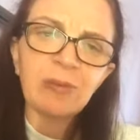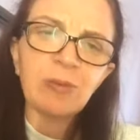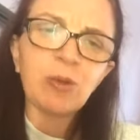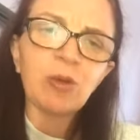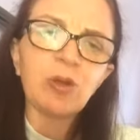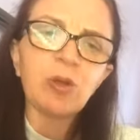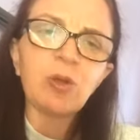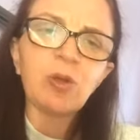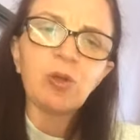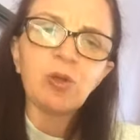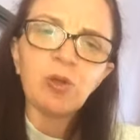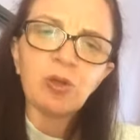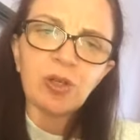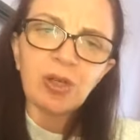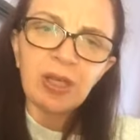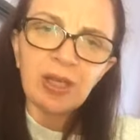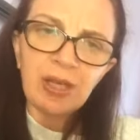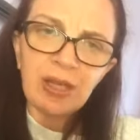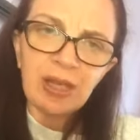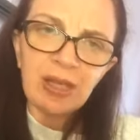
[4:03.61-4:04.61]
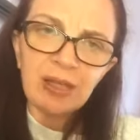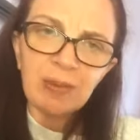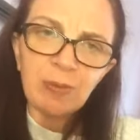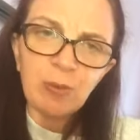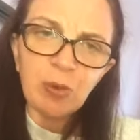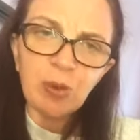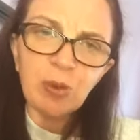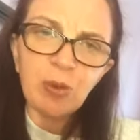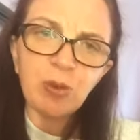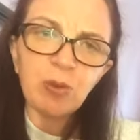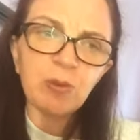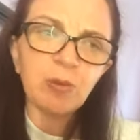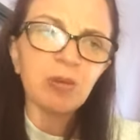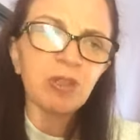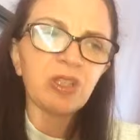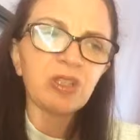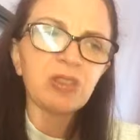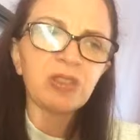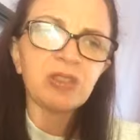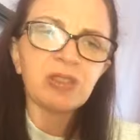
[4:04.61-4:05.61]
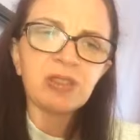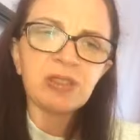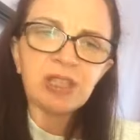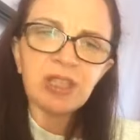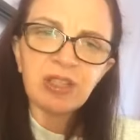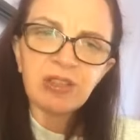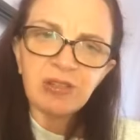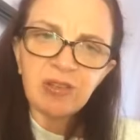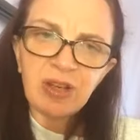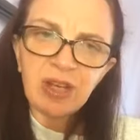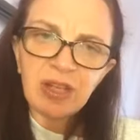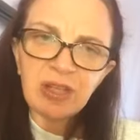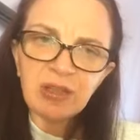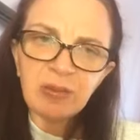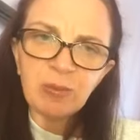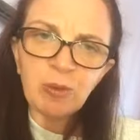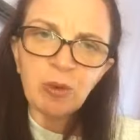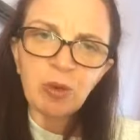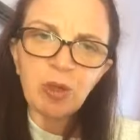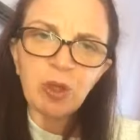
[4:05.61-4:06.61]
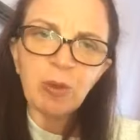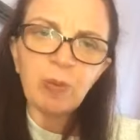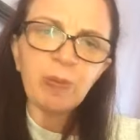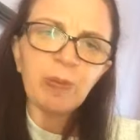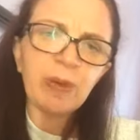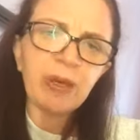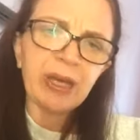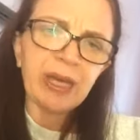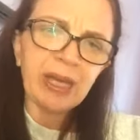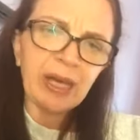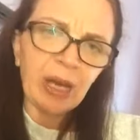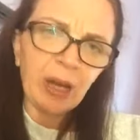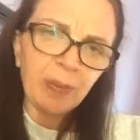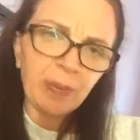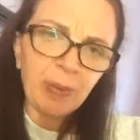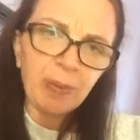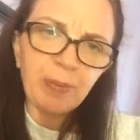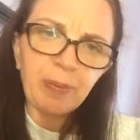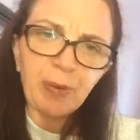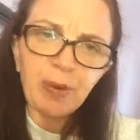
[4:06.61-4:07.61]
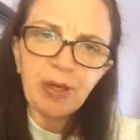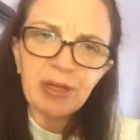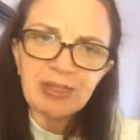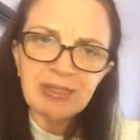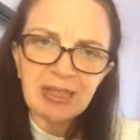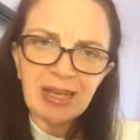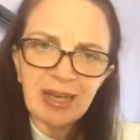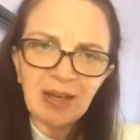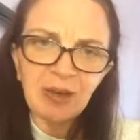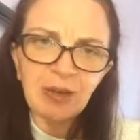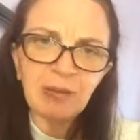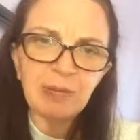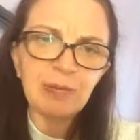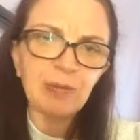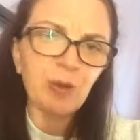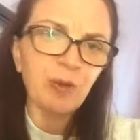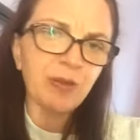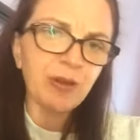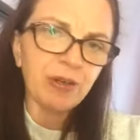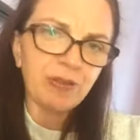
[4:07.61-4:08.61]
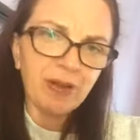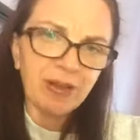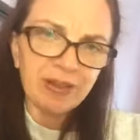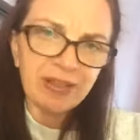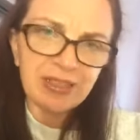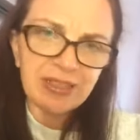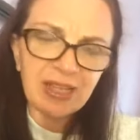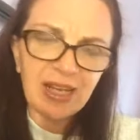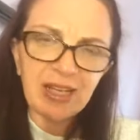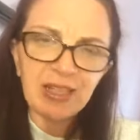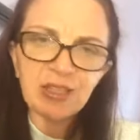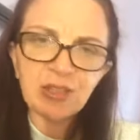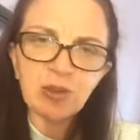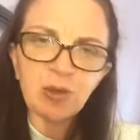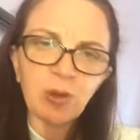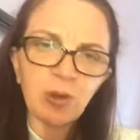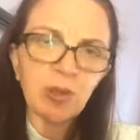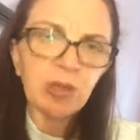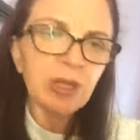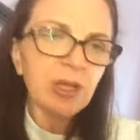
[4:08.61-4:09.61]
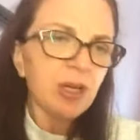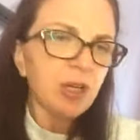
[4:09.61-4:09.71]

the more you look at it, the more you consider it, the more you pick it up and put it down and move it around the desk or